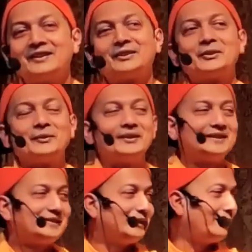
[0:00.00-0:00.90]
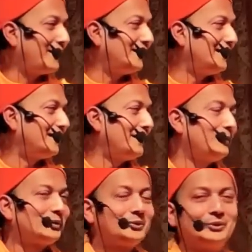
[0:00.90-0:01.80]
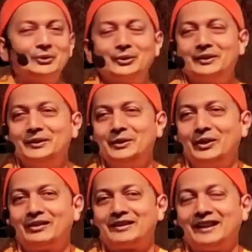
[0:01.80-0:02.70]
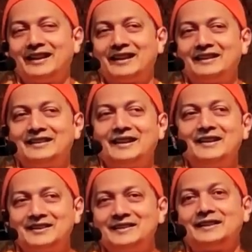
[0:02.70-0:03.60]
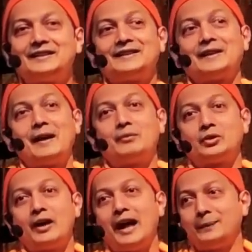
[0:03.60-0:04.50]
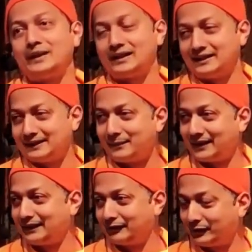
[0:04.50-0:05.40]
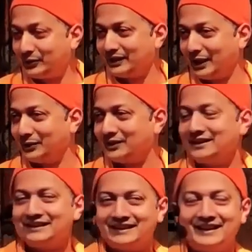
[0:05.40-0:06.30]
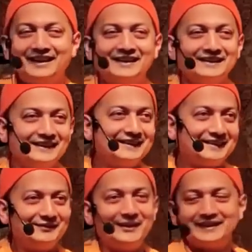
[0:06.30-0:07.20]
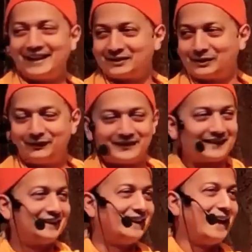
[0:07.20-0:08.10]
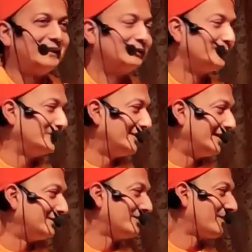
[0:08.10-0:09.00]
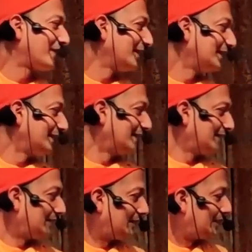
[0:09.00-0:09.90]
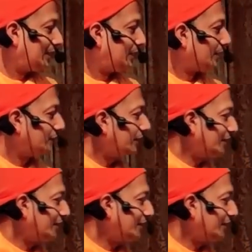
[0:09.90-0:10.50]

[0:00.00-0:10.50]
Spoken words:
So she finally came to New York, and then she said, I'm so happy, at least I'm getting the food now. She went and actually physically had the food there. So the